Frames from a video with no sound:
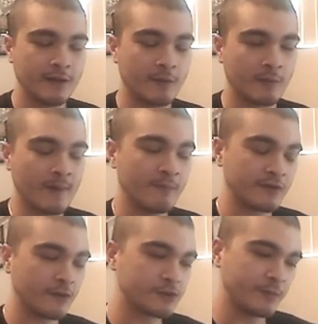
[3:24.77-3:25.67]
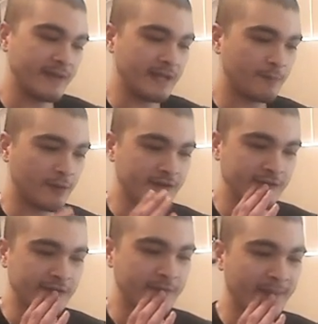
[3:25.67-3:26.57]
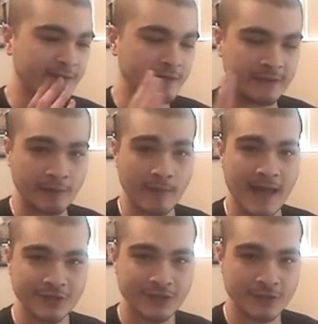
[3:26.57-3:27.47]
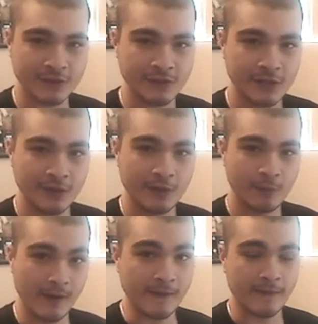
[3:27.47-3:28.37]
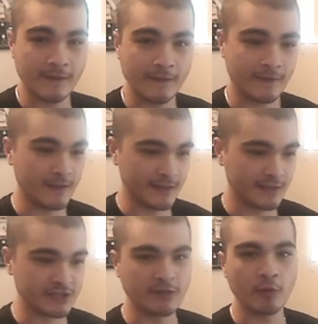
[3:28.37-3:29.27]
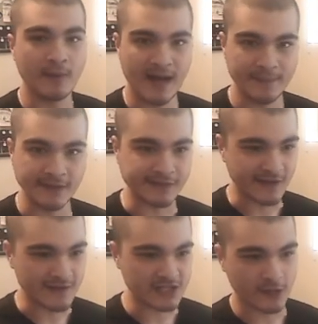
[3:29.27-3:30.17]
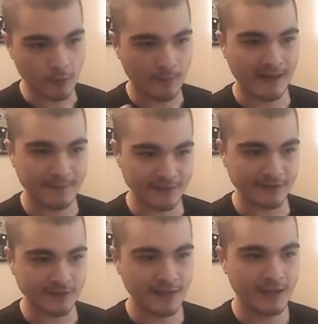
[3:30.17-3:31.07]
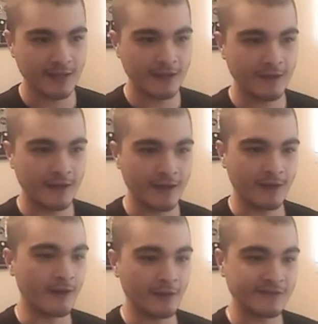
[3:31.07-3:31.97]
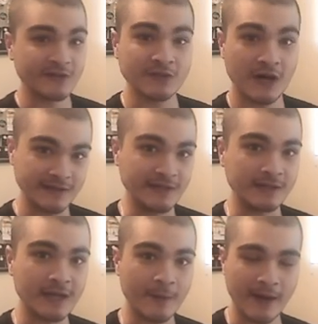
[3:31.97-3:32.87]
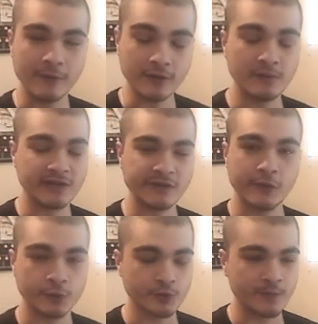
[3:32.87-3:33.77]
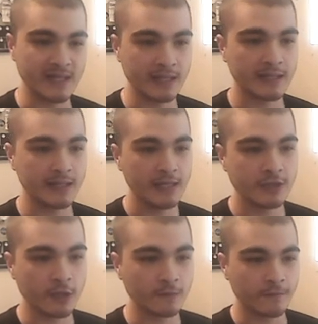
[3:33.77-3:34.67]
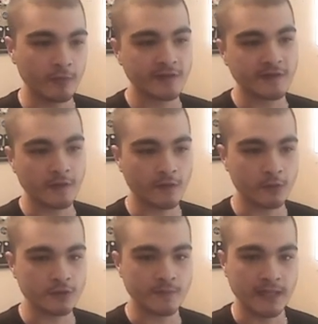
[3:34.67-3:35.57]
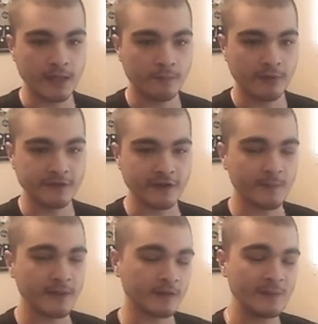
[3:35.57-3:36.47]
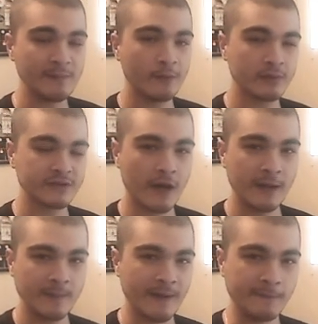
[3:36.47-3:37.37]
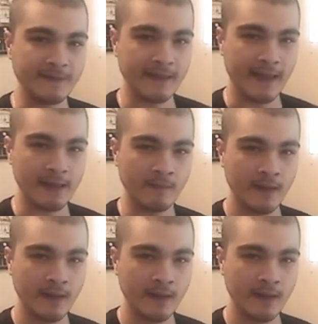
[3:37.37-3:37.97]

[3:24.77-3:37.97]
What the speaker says: remember, social media presence is based on interaction with the general populace, and the general populace also talking about you on social media. Don't focus on social media presence because people will talk about the game